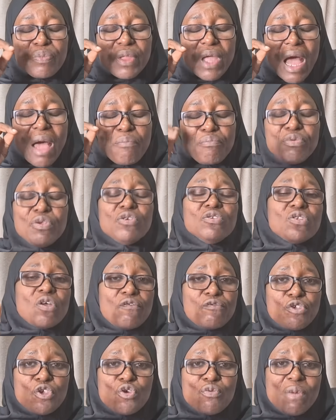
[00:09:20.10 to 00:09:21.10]
abuse
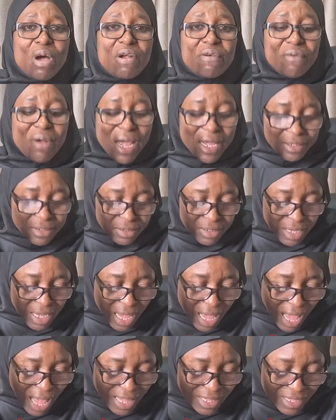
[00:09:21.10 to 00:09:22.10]
of human rights
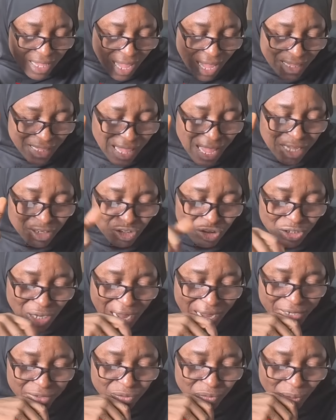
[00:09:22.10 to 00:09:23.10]
and
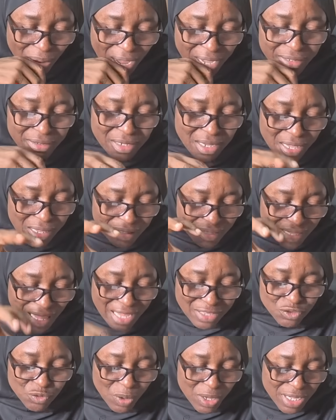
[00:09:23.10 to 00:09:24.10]
child rights,
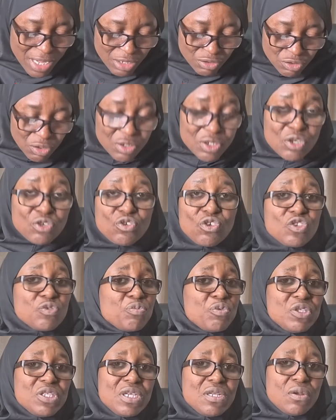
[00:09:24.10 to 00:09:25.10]
that's why they're just
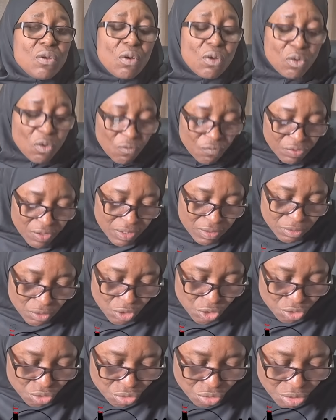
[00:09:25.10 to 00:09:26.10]
putting all of this,
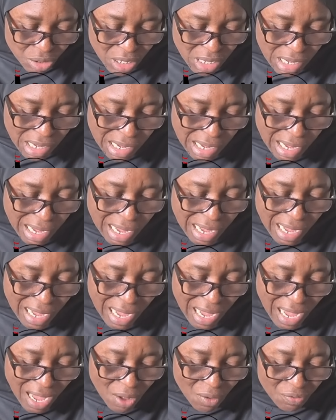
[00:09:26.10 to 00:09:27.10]

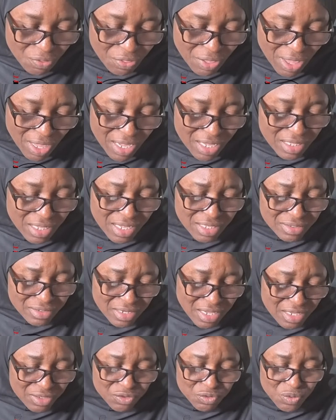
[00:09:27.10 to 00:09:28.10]
out there.
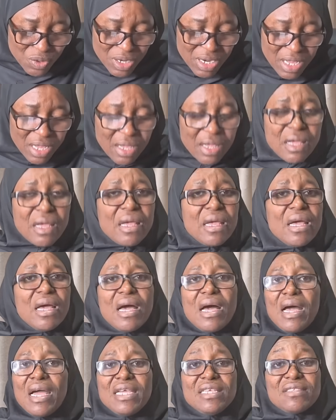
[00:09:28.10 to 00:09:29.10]
It's
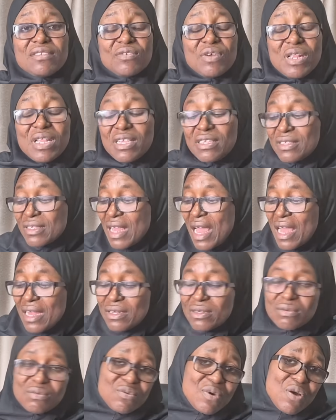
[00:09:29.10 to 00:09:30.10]
really
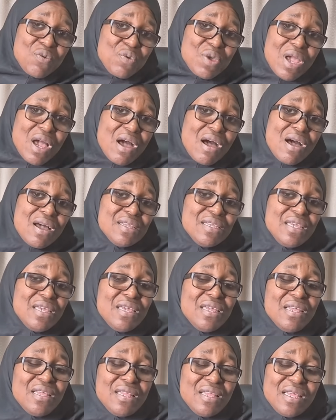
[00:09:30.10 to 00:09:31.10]
sad where we are
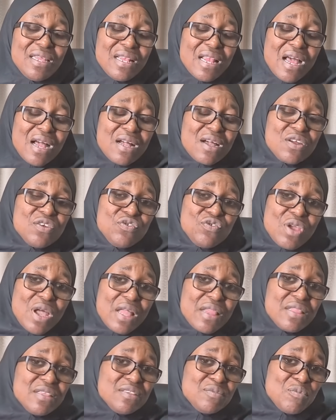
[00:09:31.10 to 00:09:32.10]
in our country
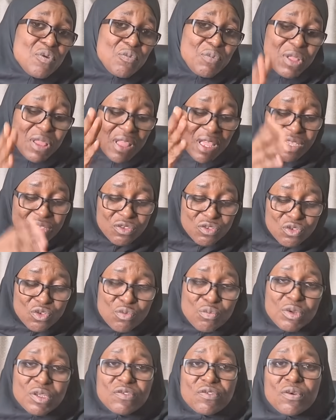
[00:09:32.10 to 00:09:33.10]
at this moment. Thank you so
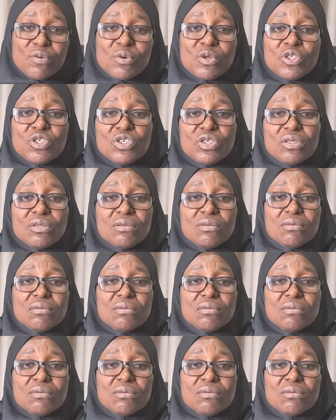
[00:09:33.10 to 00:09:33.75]
much for watching.